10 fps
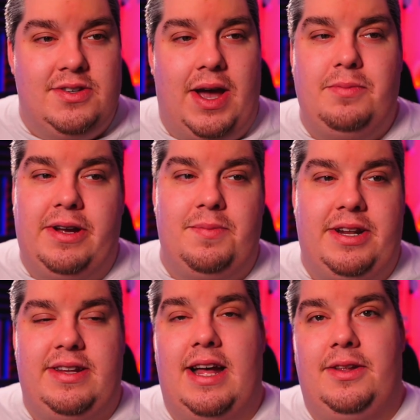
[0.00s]
So I'd
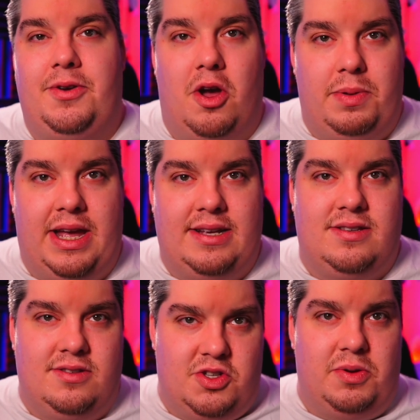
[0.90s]
recommend you download
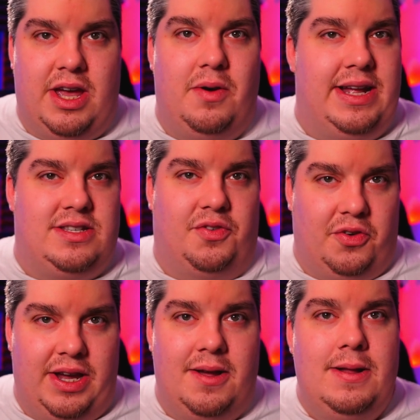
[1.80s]
OBS Studio. It's
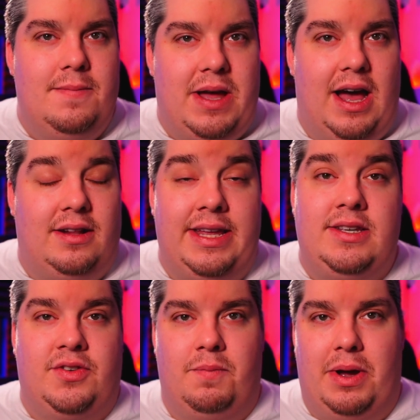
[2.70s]
free.
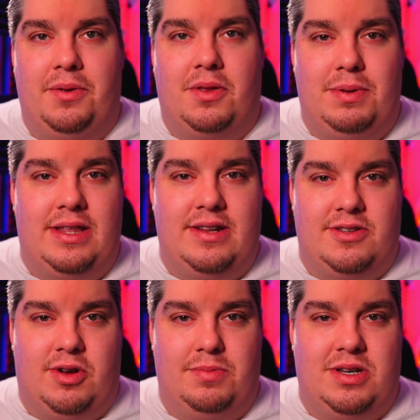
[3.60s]
Links for both will be in the
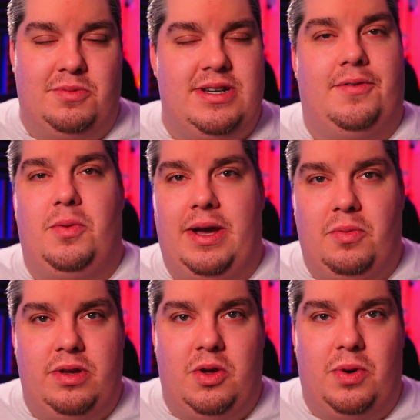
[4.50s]
description. Whichever way
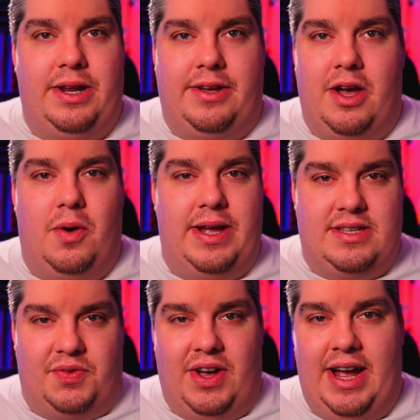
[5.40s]
you want to go
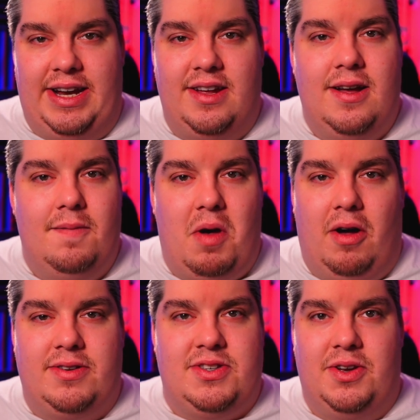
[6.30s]
is fine.
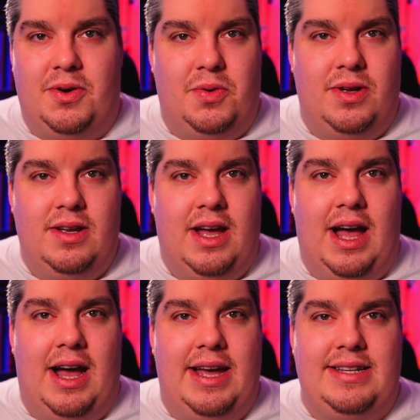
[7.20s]
Also,
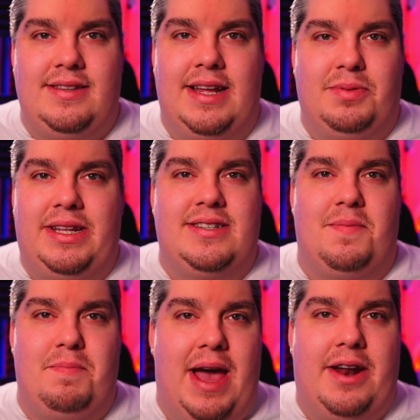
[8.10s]
it really
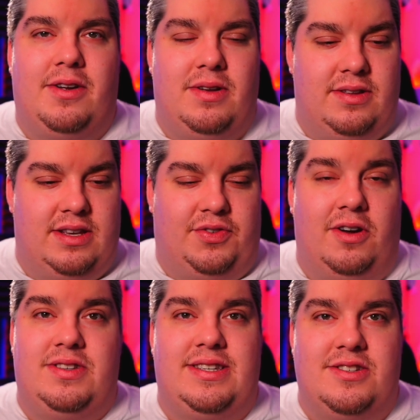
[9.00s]
doesn't matter as
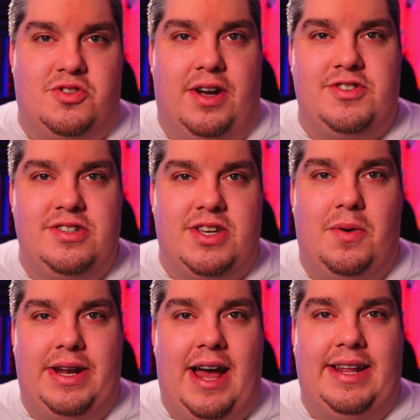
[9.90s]
far as these instructions
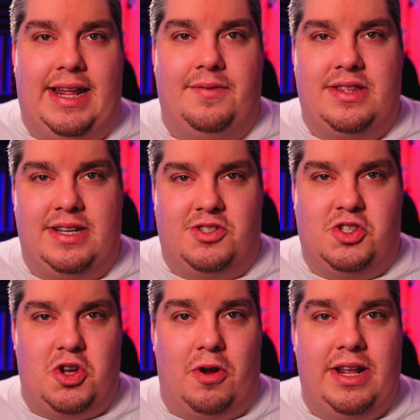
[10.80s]
go on how to get everything
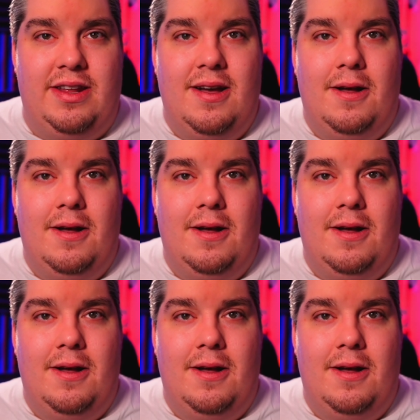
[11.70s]
started.